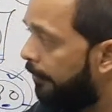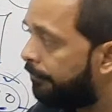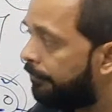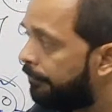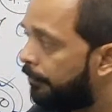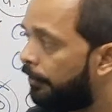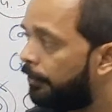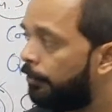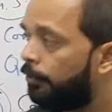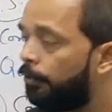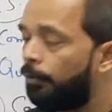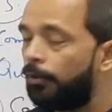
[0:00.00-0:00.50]

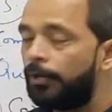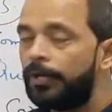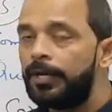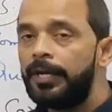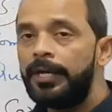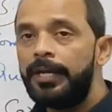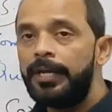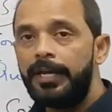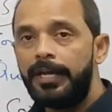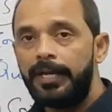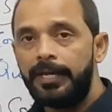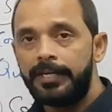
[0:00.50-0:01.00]
for your
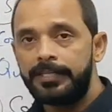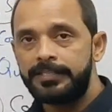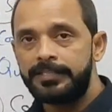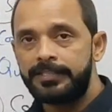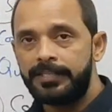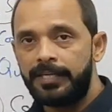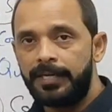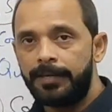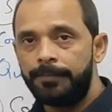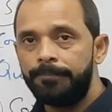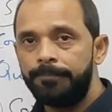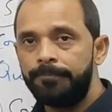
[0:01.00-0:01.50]

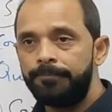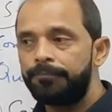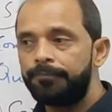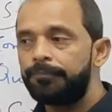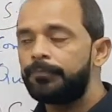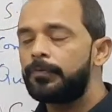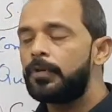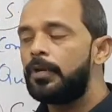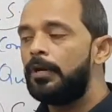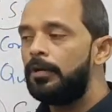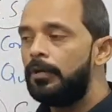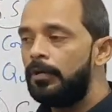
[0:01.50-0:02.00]
exam.
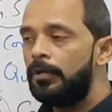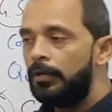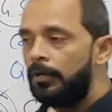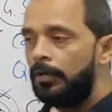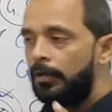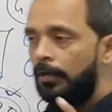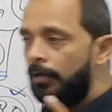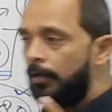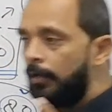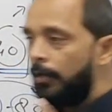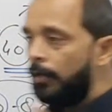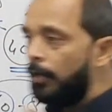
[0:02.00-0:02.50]

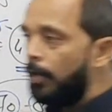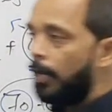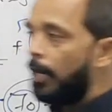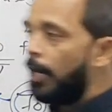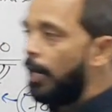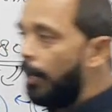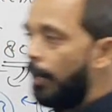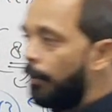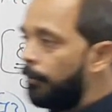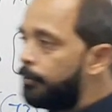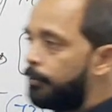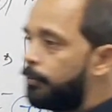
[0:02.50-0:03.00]

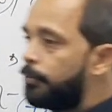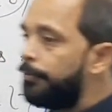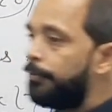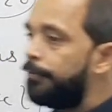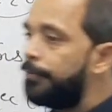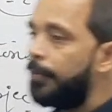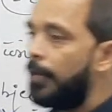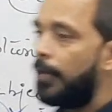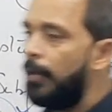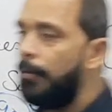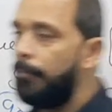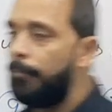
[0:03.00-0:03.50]
How to fill?